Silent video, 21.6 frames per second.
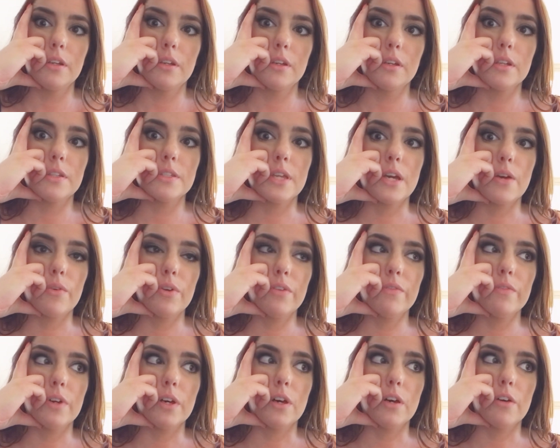Because that would
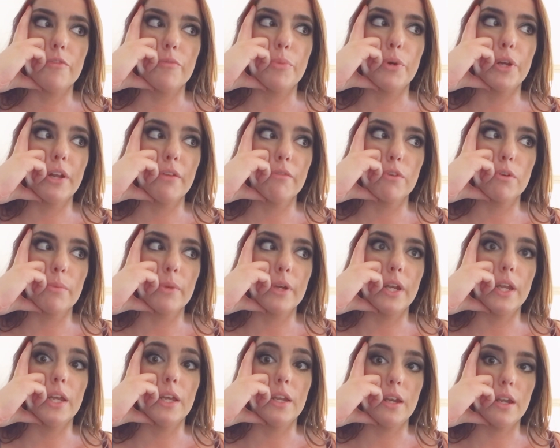involve putting
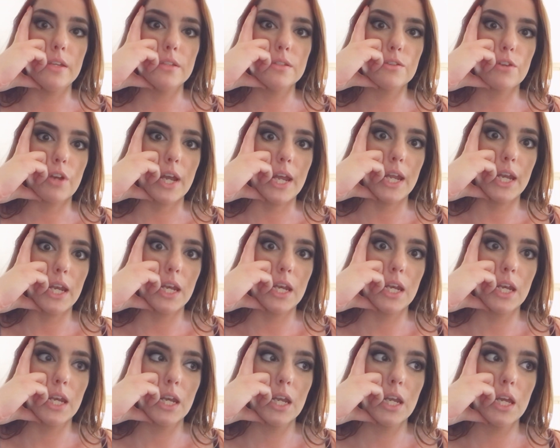Ruben in his crate,
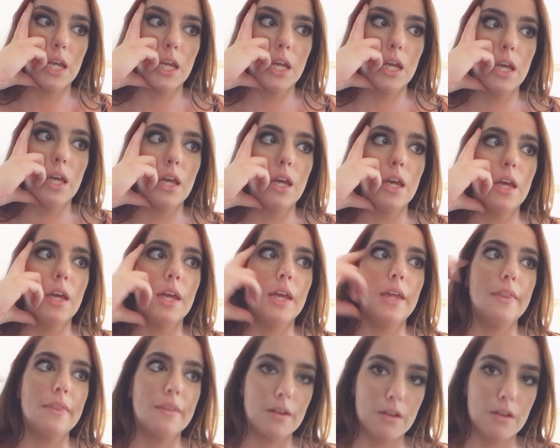in the